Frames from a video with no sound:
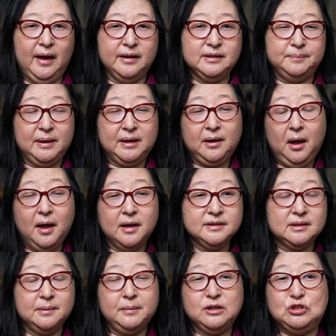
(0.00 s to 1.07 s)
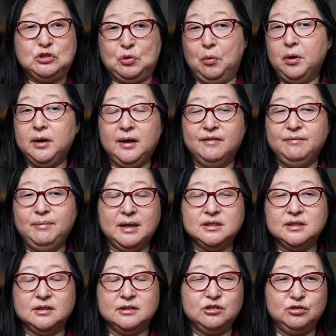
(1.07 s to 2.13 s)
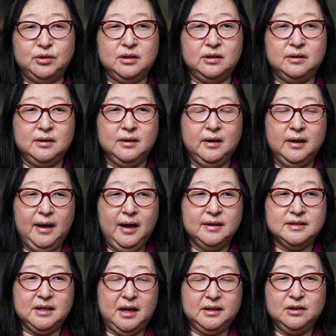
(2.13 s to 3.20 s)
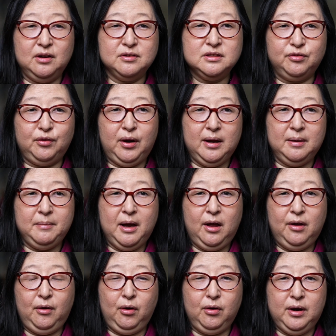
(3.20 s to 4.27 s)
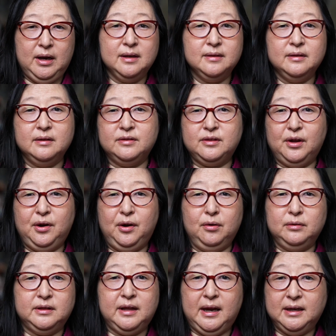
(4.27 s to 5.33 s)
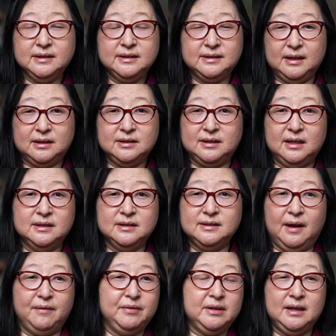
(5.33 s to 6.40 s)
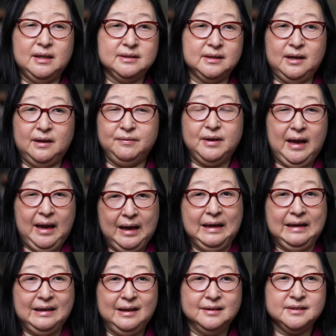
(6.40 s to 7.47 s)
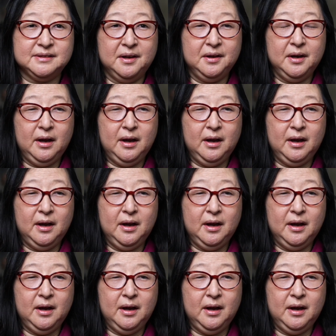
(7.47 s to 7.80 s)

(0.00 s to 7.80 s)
and because the majority of patients treated and diagnosed for A M L are in their late sixties, seventies, and even eighties,